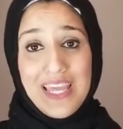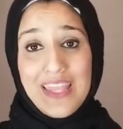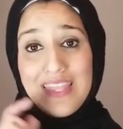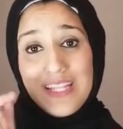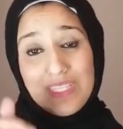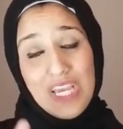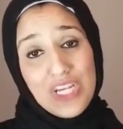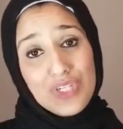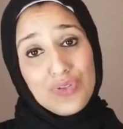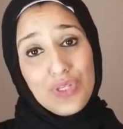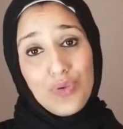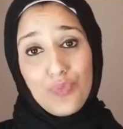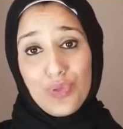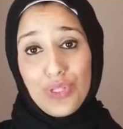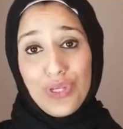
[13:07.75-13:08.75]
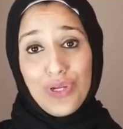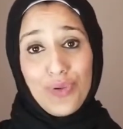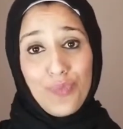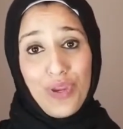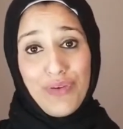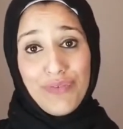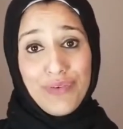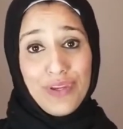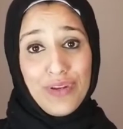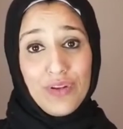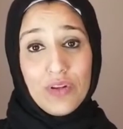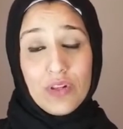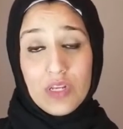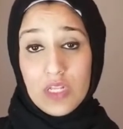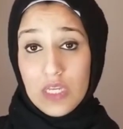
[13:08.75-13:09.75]
And that's actually a really good way for
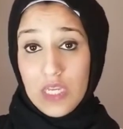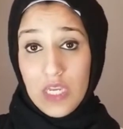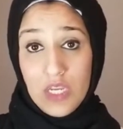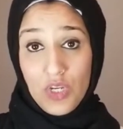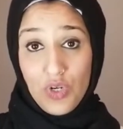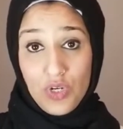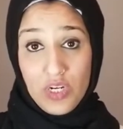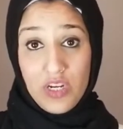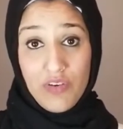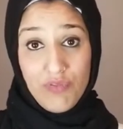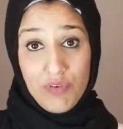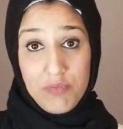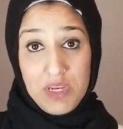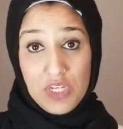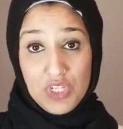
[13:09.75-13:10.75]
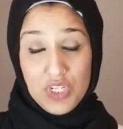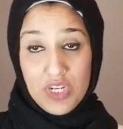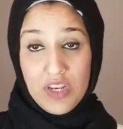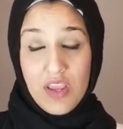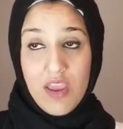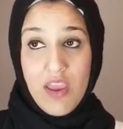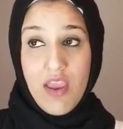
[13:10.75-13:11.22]
you to get your information.